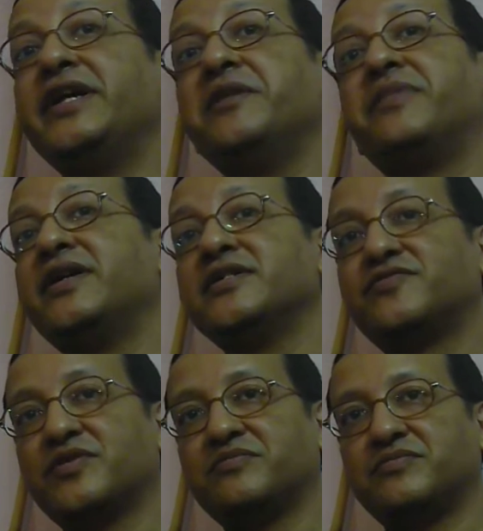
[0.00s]
independence
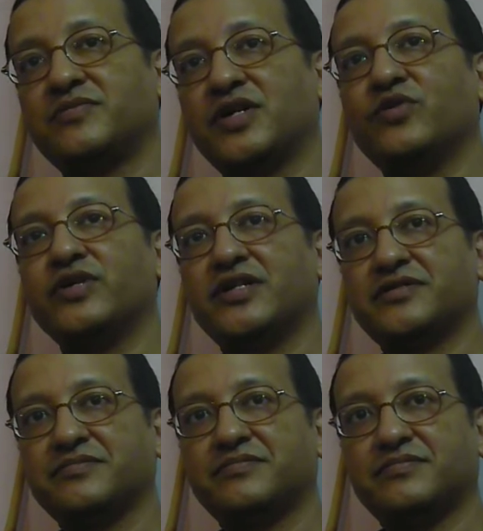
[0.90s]
from
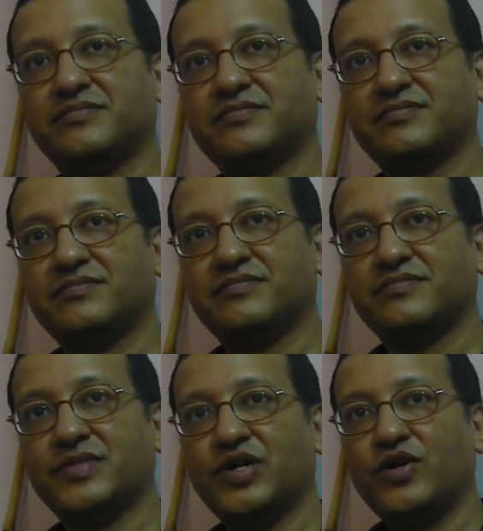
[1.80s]
colonialism.
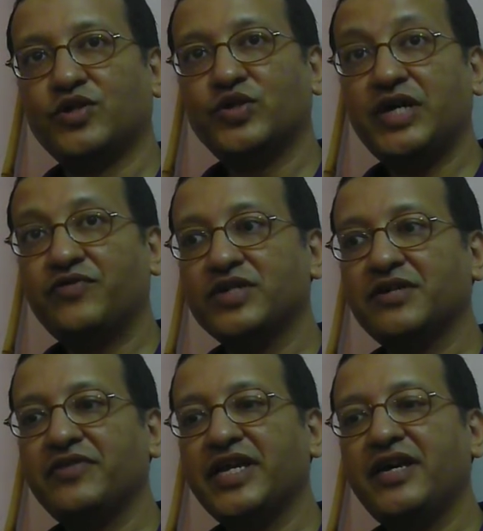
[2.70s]
So it was
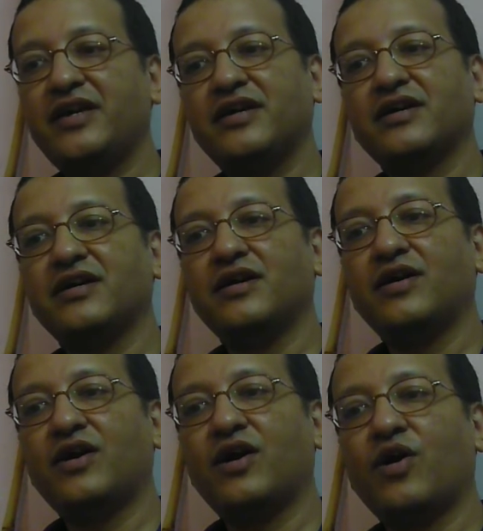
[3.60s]
a very
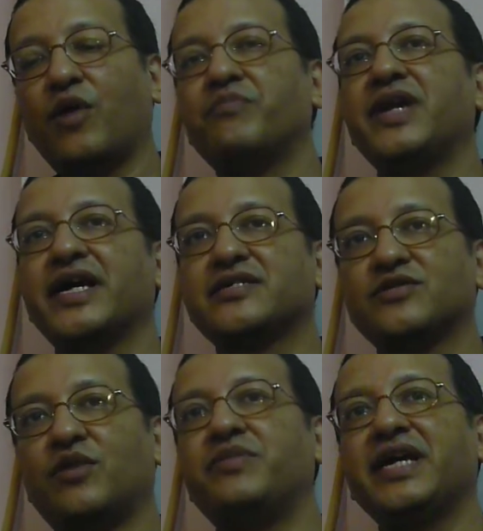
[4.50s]
complex,
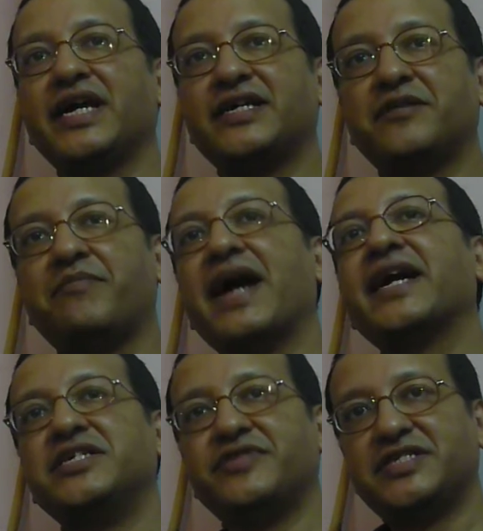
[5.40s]
complicated
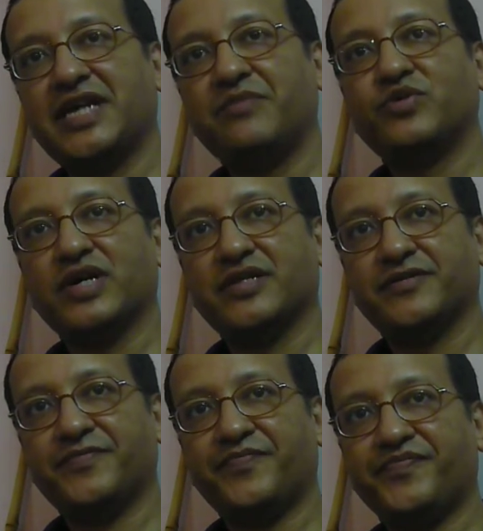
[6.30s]
package which came together.
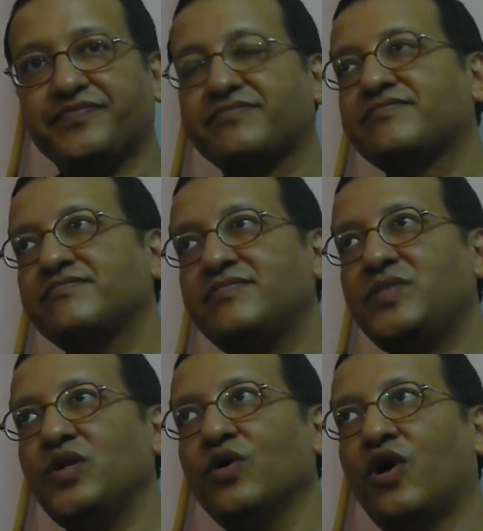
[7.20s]

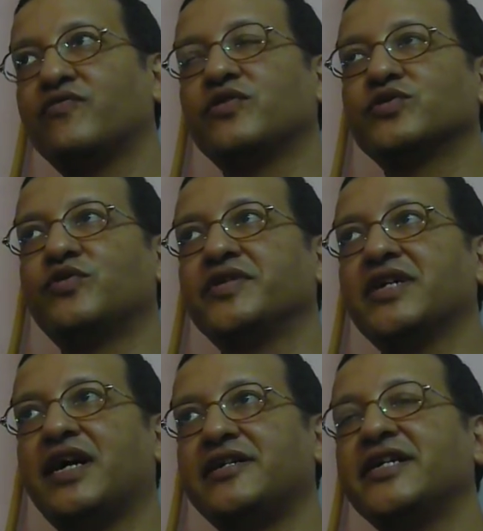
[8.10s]
Of course, over
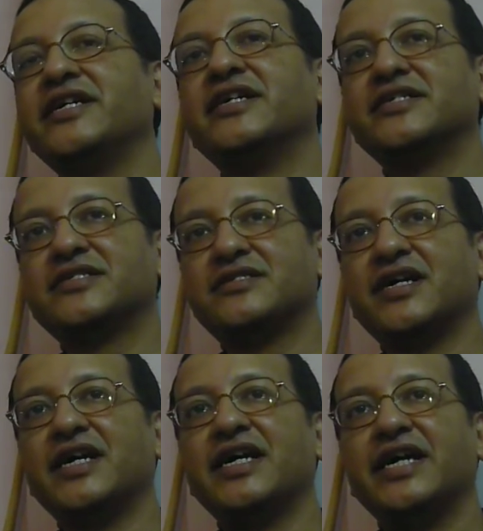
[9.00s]
the 100 years,
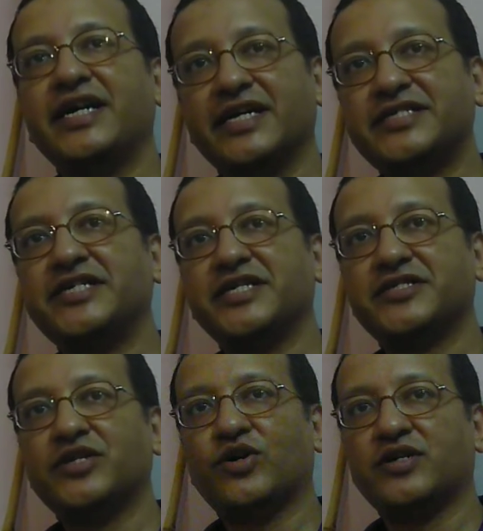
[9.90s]
it has
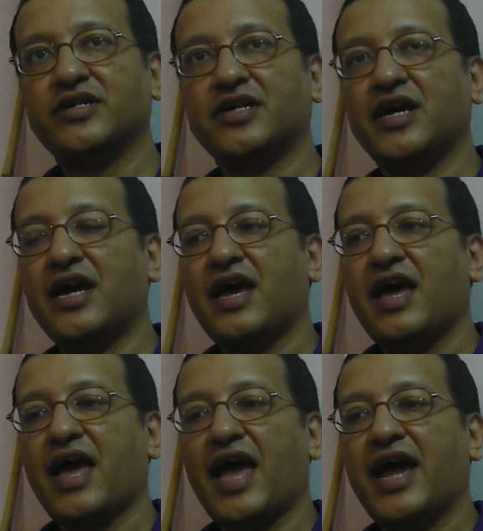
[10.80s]
changed a lot.
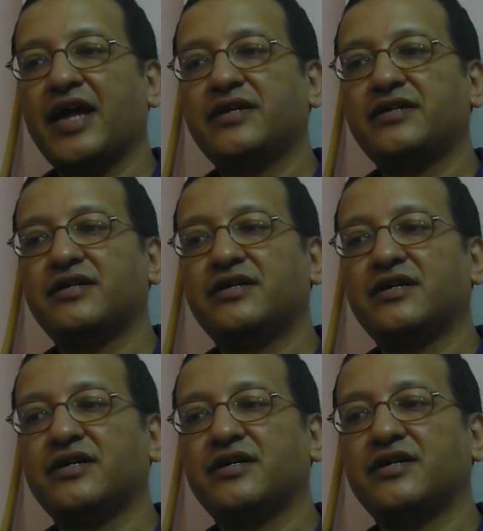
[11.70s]
And
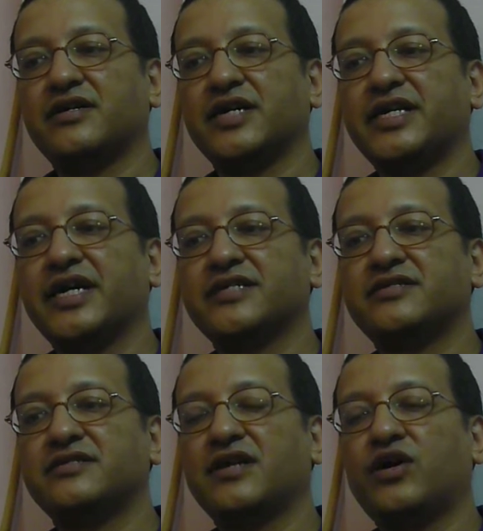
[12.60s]
it
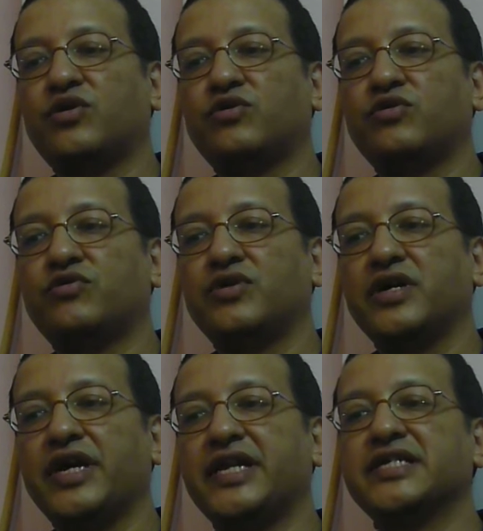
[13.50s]
has now,
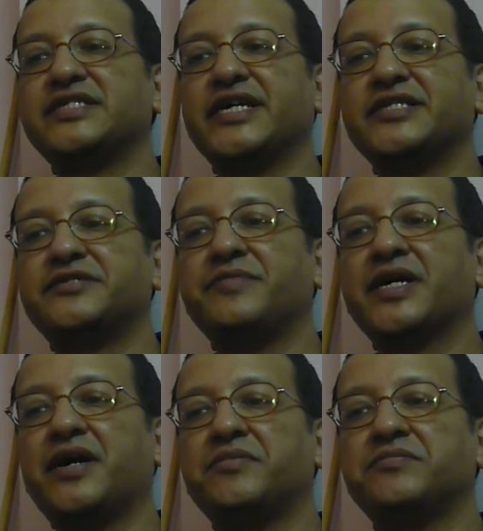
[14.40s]
in a sense,
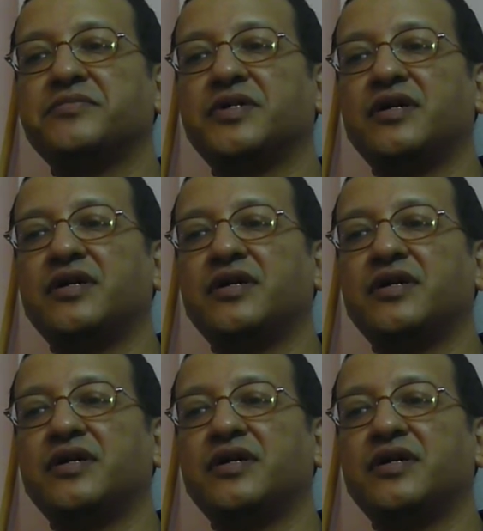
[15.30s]
become